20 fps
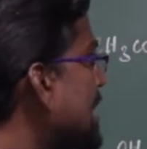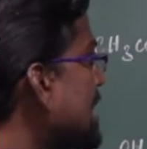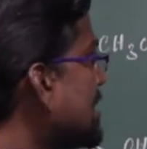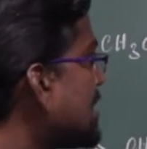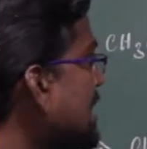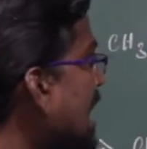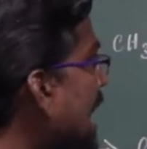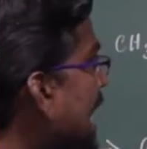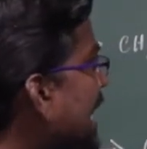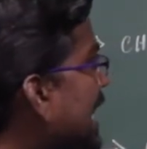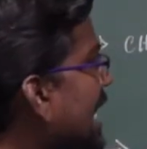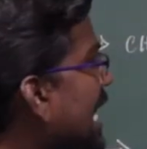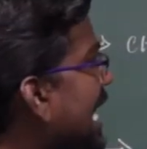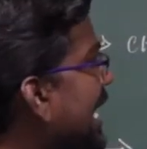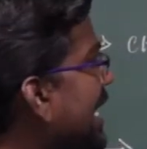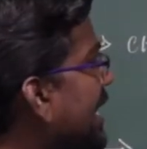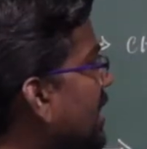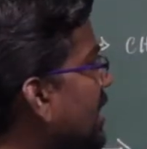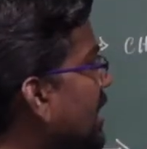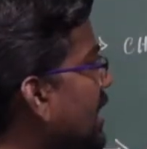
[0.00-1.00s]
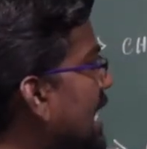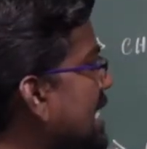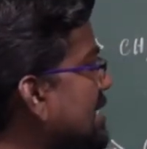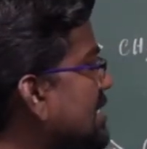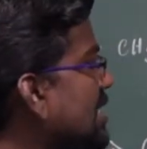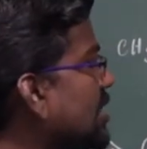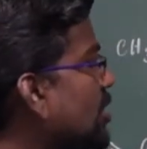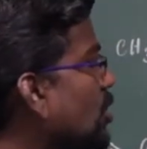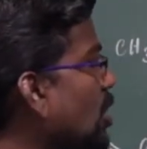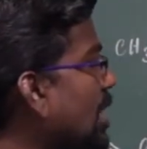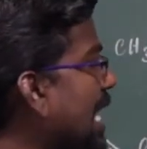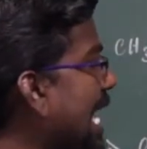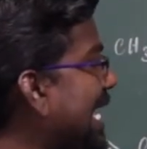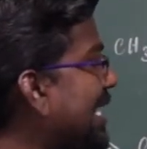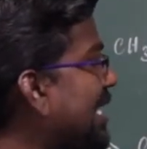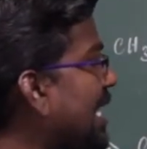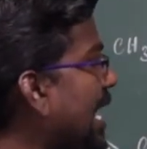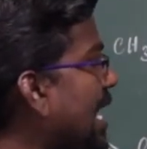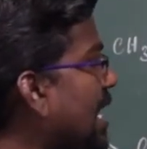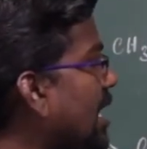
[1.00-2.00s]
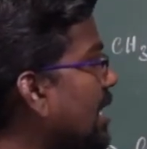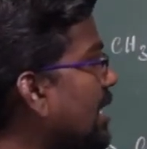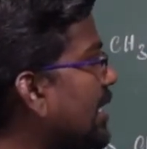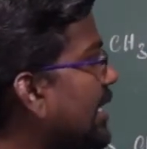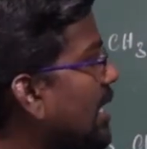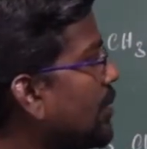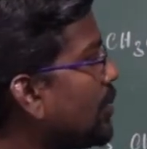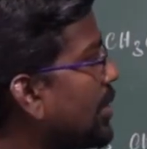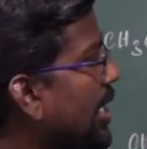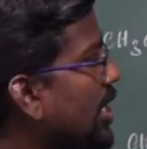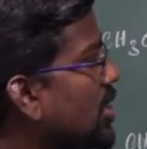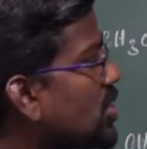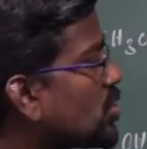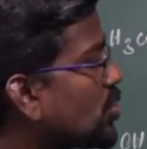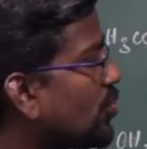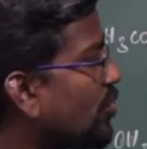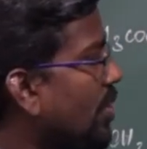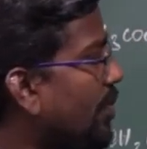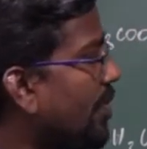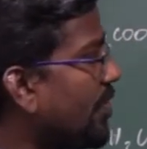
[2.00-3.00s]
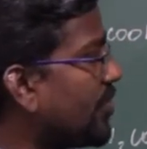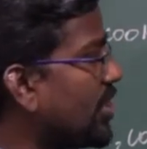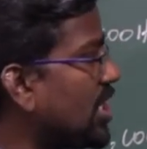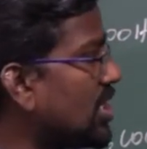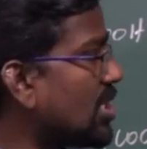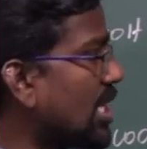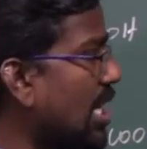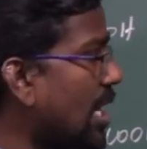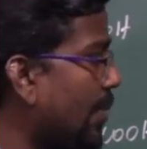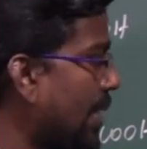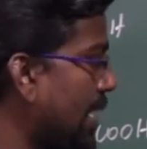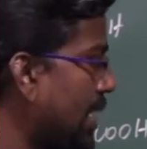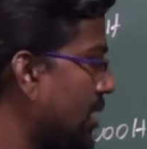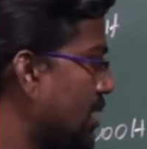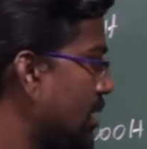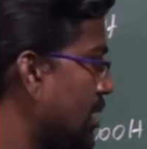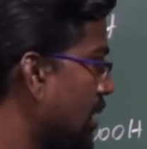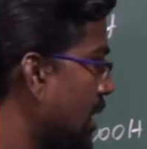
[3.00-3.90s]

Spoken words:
Cyanide, acetonitrile can be reduced to form of ethyl amine.